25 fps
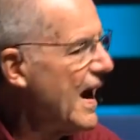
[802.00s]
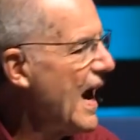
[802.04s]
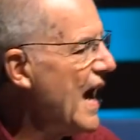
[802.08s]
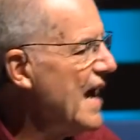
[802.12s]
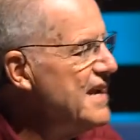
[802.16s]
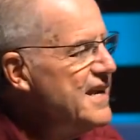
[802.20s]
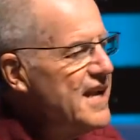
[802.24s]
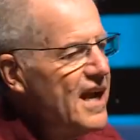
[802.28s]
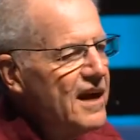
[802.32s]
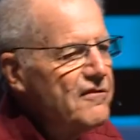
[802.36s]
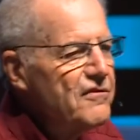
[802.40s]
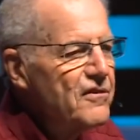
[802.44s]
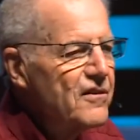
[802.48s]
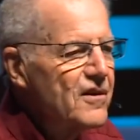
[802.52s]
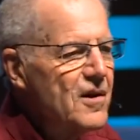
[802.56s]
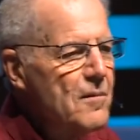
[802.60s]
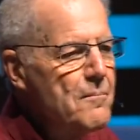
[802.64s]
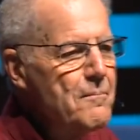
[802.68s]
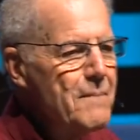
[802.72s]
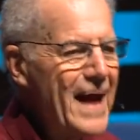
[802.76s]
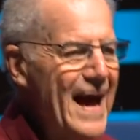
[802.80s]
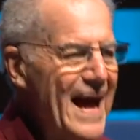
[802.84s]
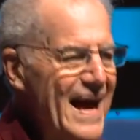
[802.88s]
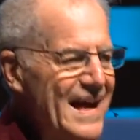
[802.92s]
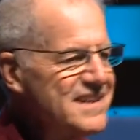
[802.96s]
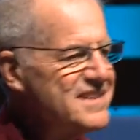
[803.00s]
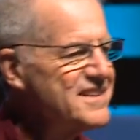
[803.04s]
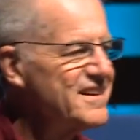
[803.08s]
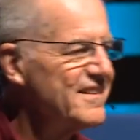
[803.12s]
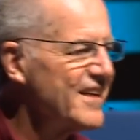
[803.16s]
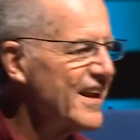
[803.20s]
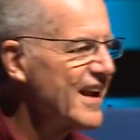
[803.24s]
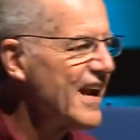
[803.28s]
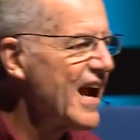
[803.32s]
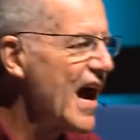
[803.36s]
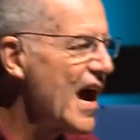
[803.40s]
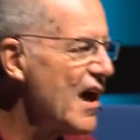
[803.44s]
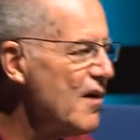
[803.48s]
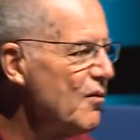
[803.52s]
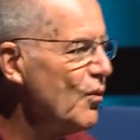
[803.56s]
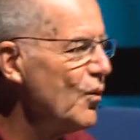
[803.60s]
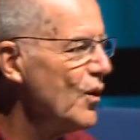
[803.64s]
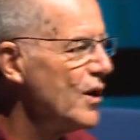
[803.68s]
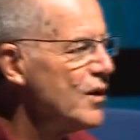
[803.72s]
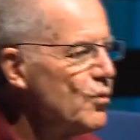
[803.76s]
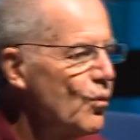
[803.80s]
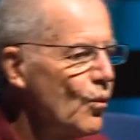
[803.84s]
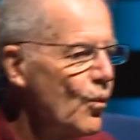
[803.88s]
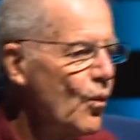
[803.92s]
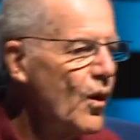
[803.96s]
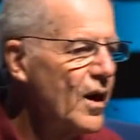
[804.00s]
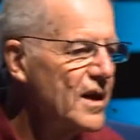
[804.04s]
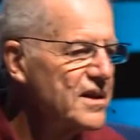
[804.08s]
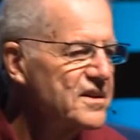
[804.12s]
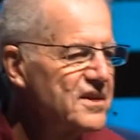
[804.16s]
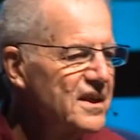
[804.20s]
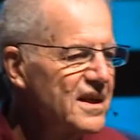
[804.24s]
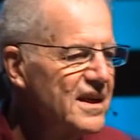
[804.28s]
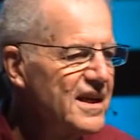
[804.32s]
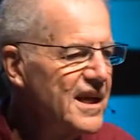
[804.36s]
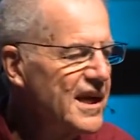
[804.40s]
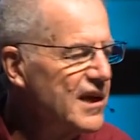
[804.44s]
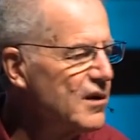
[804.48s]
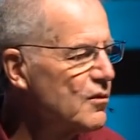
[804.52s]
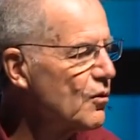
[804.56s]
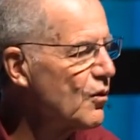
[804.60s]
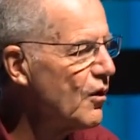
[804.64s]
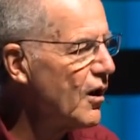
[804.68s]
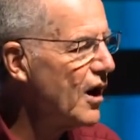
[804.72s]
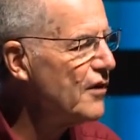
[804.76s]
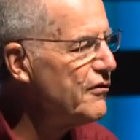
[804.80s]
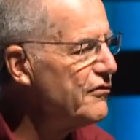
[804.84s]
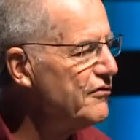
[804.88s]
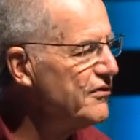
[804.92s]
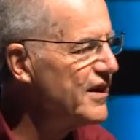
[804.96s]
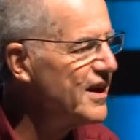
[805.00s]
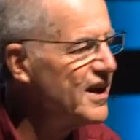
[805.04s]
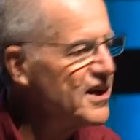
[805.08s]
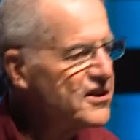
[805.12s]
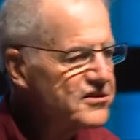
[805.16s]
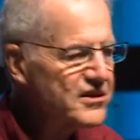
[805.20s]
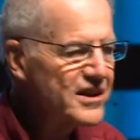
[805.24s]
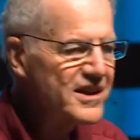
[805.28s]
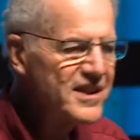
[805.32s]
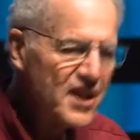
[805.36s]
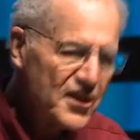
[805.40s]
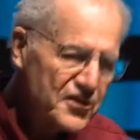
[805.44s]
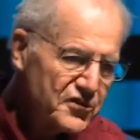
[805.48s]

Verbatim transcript: I never imagined that I would want to eat raw fish. And